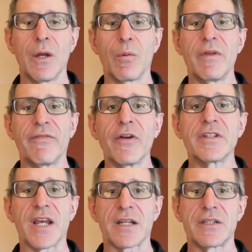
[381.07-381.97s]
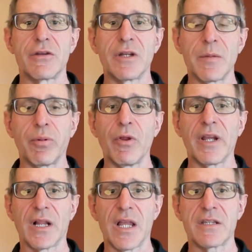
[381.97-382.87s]
With VerteX, you can deploy
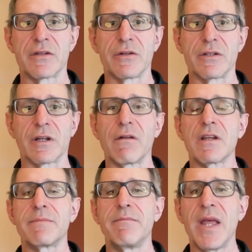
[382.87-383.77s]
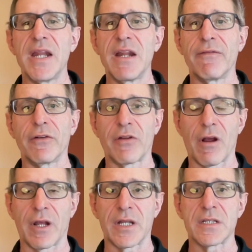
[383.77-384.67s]
clusters across many different
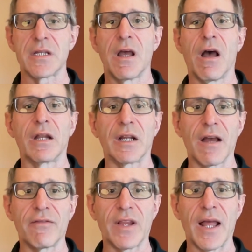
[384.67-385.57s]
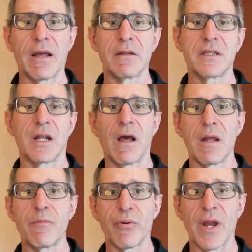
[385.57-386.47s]
targets on GovClouds and
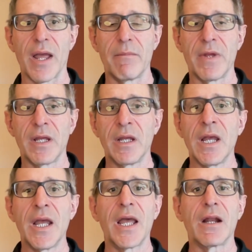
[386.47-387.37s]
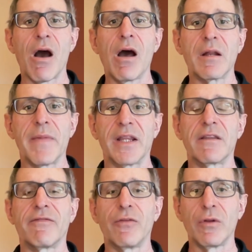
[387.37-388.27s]
on-prem, and automate
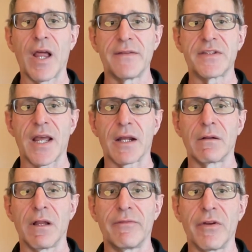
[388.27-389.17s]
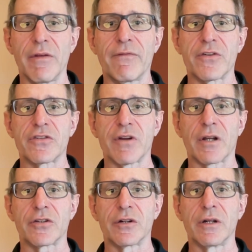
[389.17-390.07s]
the full lifecycle of your
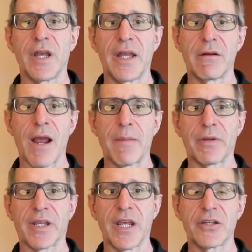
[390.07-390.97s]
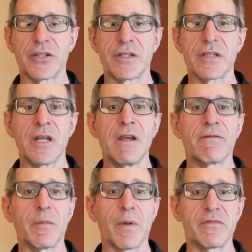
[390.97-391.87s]
infrastructure and your applications,
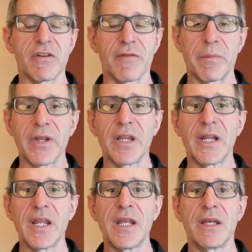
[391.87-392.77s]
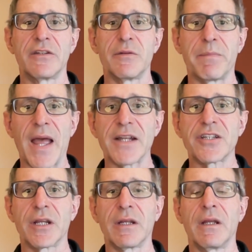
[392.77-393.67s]
from observability to
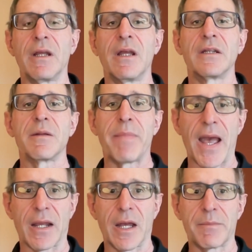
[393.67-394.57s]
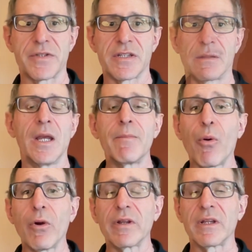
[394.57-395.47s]
patching to backups.
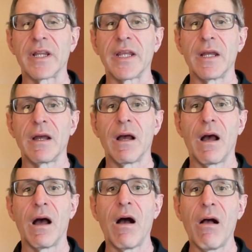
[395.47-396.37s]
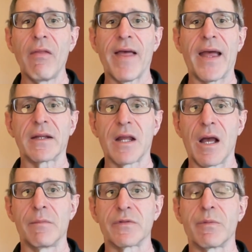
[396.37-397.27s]
Importantly, all that
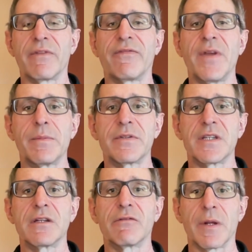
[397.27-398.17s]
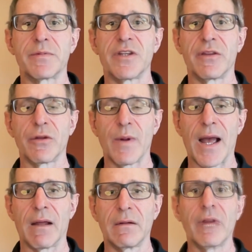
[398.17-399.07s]
comes with FIPS encryption
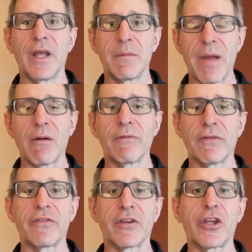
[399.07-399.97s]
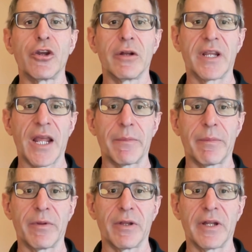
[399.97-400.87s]
throughout and powerful security
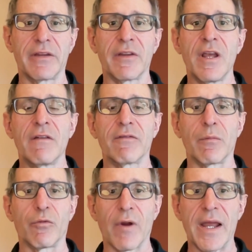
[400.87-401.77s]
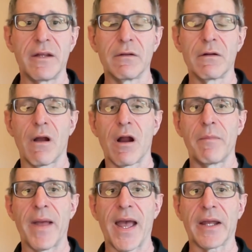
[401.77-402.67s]
capabilities, from granular R
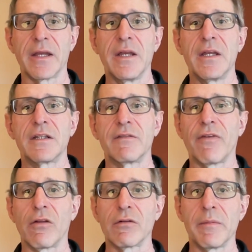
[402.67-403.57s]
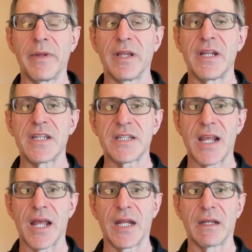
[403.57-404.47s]
B A C to vulnerability
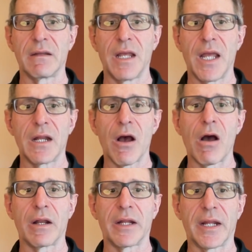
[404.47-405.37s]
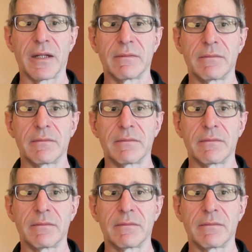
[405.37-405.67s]
scanning and auditing.